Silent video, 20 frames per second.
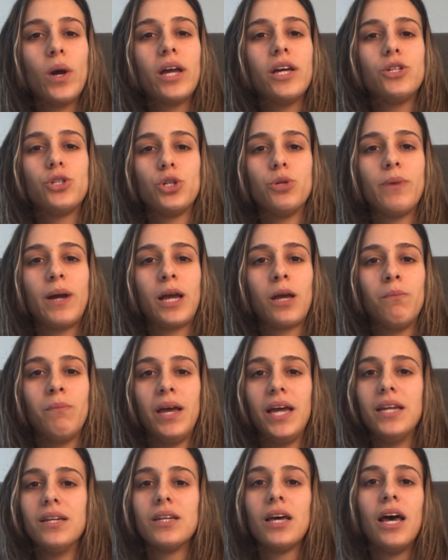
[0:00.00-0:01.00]
why I do
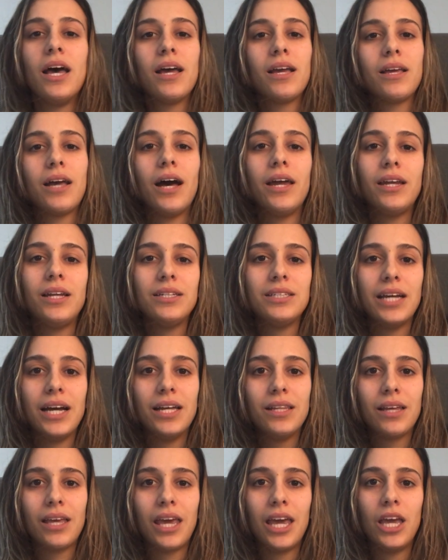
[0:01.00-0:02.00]
recommend cutting
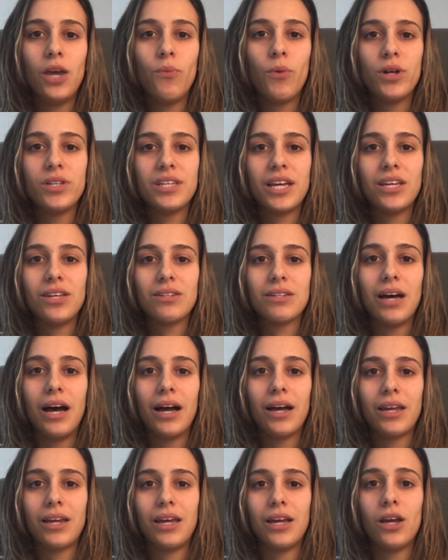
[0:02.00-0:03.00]
down the keywords that you're
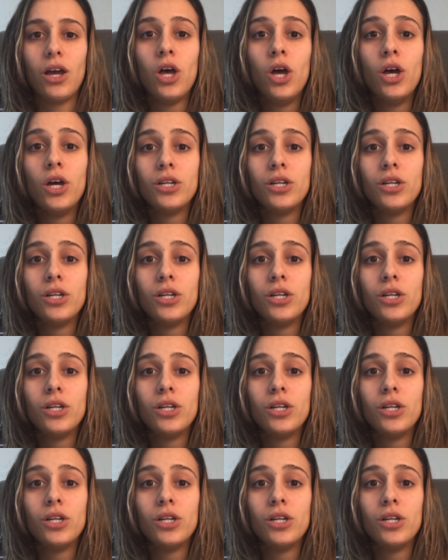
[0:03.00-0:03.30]
targeting